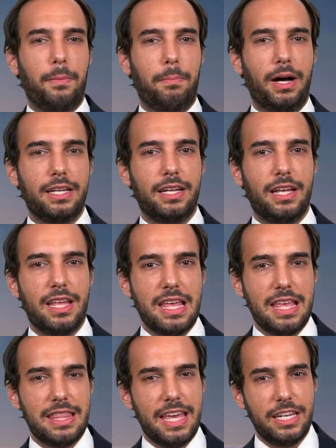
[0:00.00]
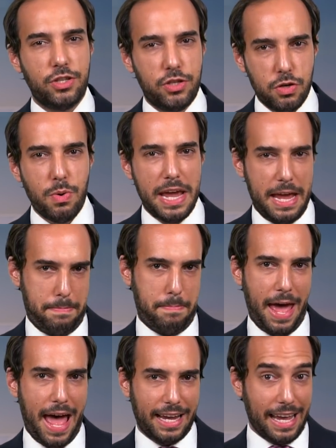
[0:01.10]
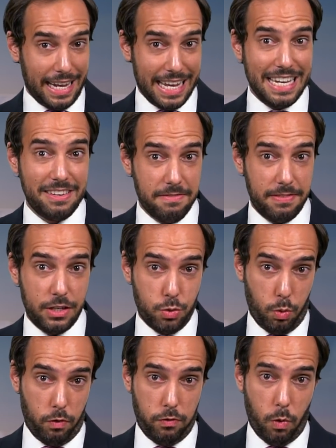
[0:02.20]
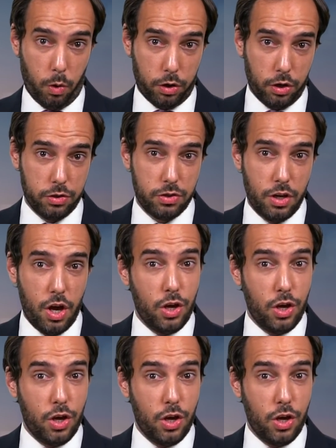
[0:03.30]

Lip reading: But they do hit back at individual foreigners,